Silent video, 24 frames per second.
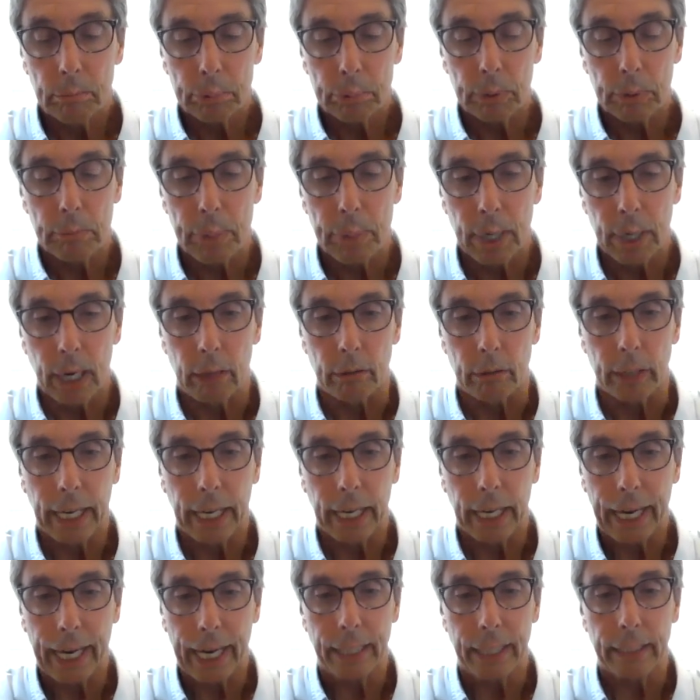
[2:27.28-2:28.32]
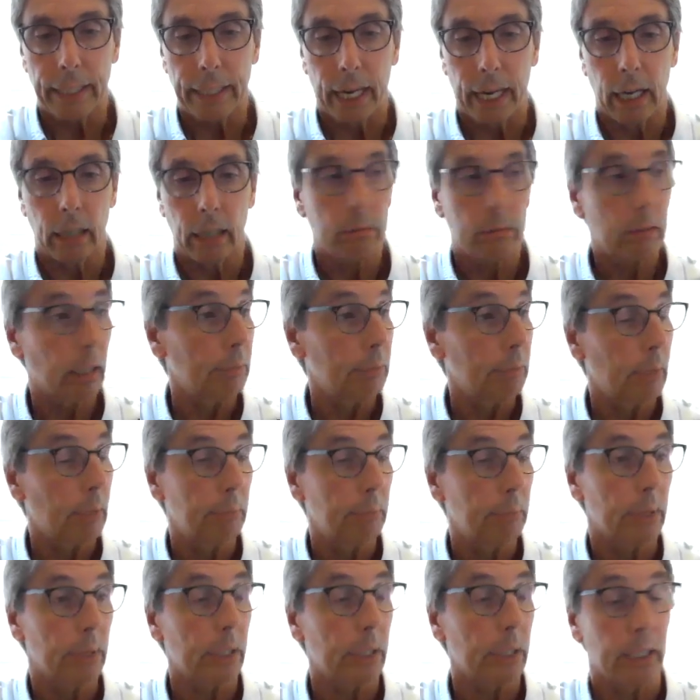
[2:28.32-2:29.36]
prepare a handout.
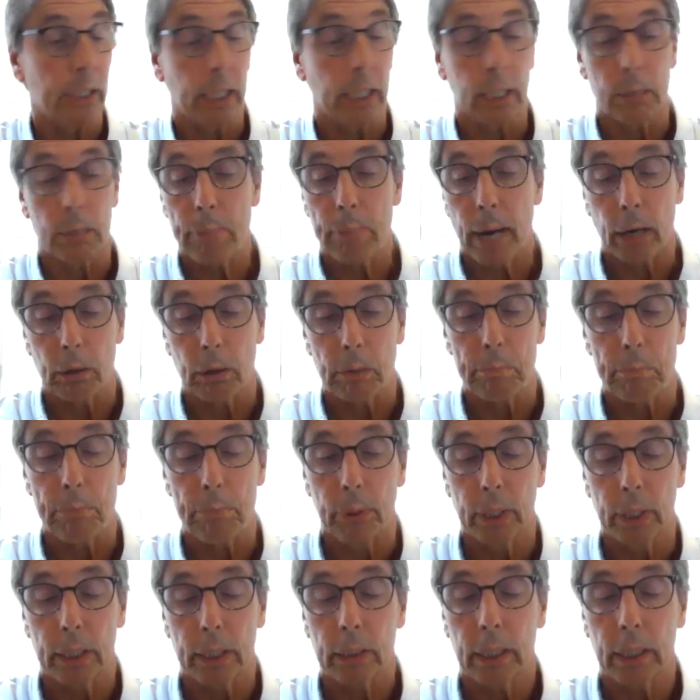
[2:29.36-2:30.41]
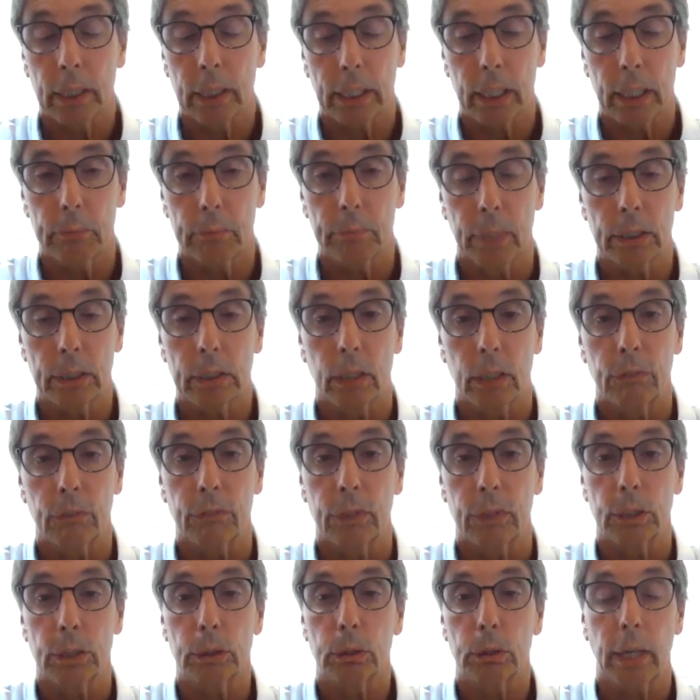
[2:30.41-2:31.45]
I'm looking at a PowerPoint to keep
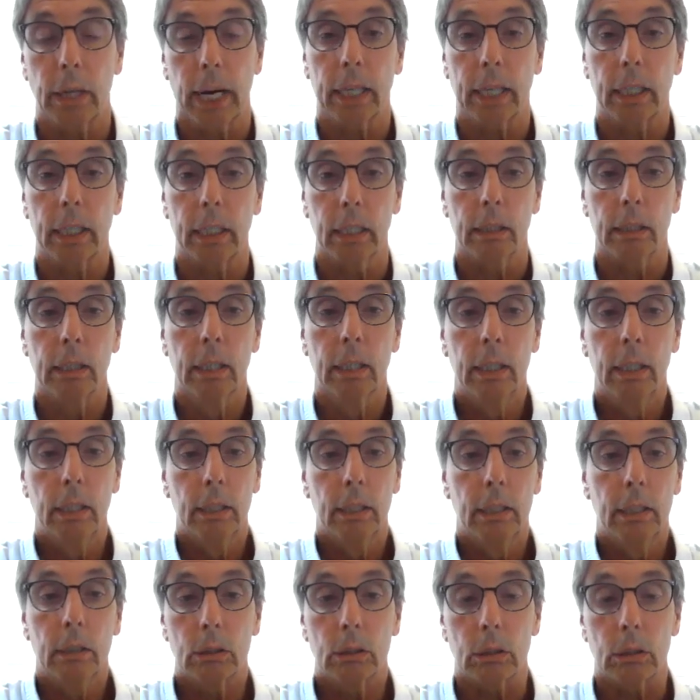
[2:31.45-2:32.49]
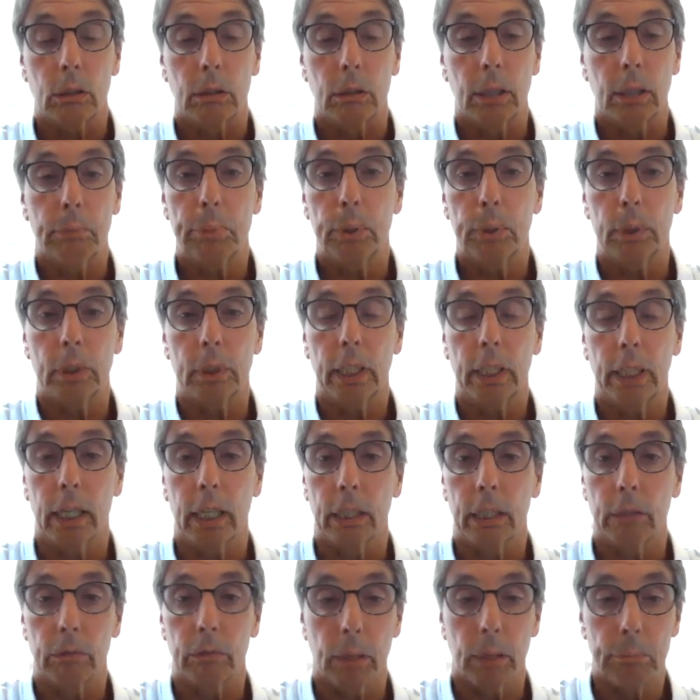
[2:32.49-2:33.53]
myself on track here. So I'll put
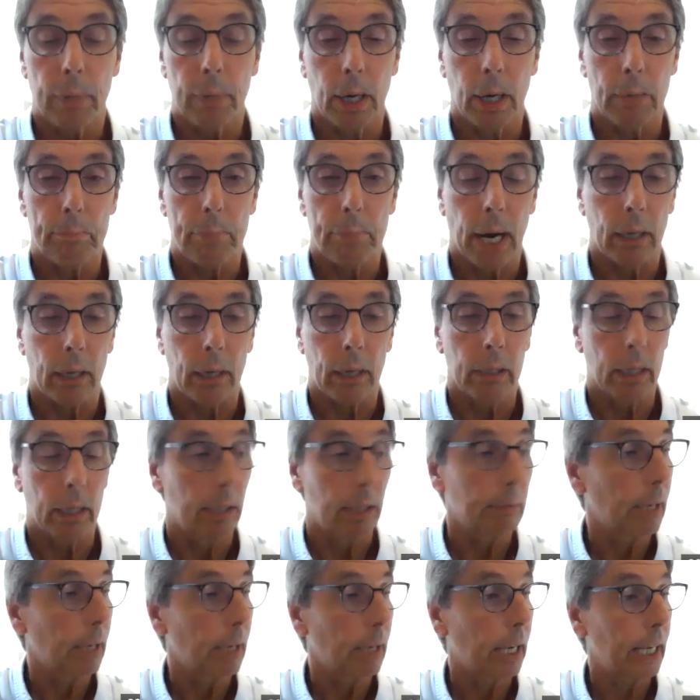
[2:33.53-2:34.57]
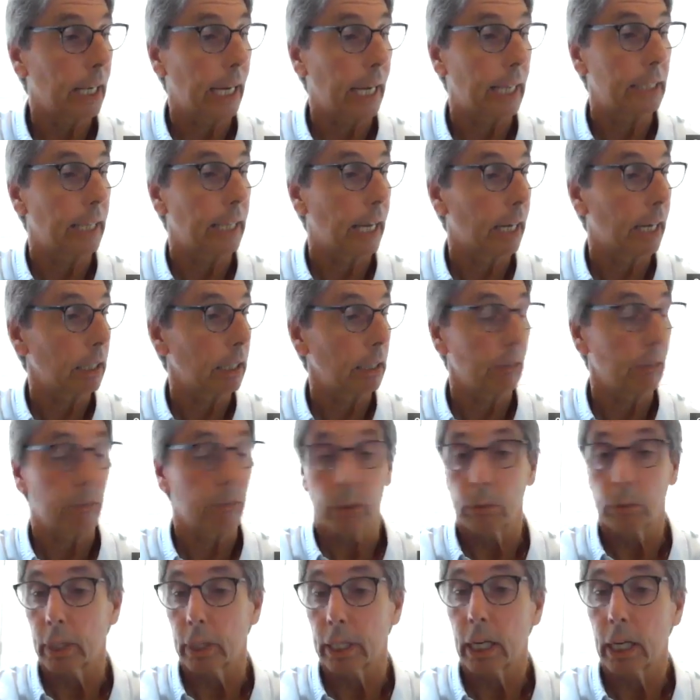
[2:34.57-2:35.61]
together a handout, and if
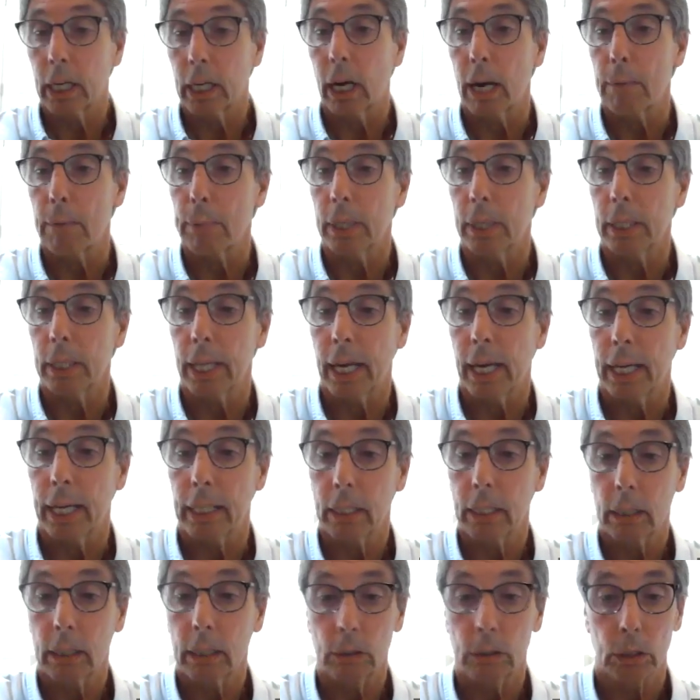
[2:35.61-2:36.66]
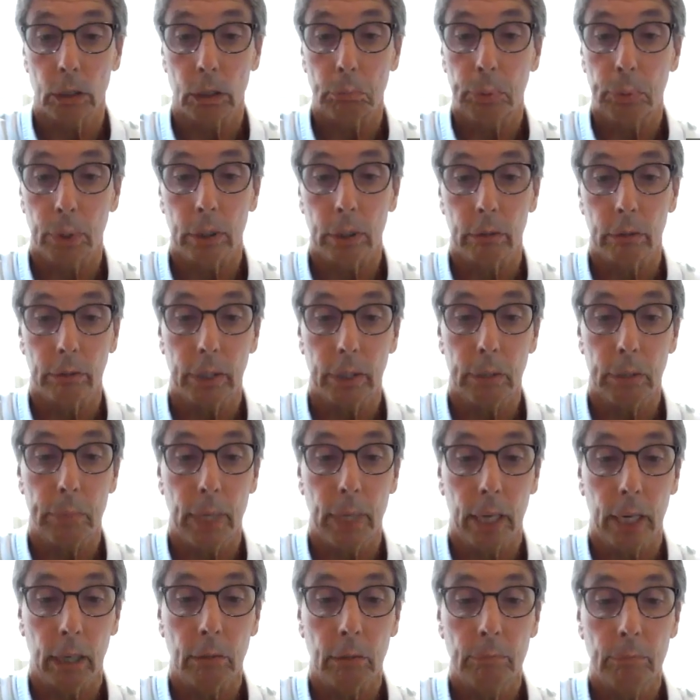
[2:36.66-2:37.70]
you want a copy of that, you can just put your
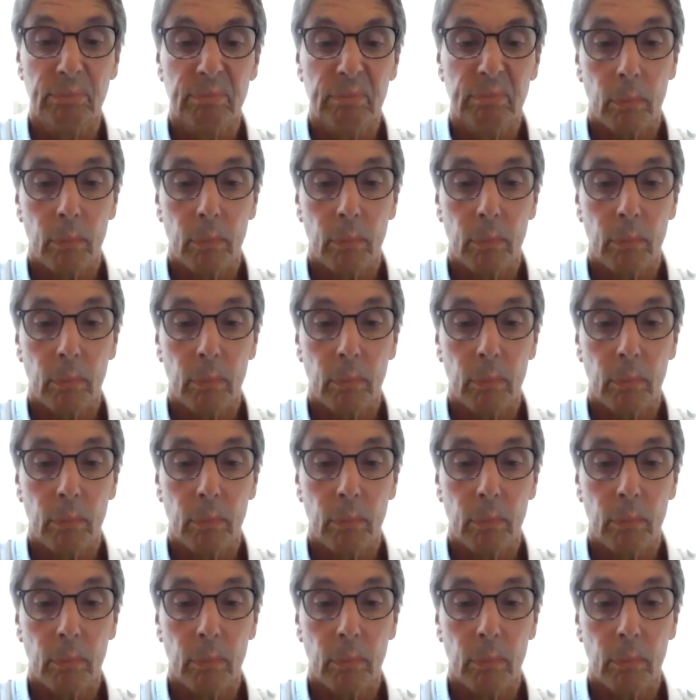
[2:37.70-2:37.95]
email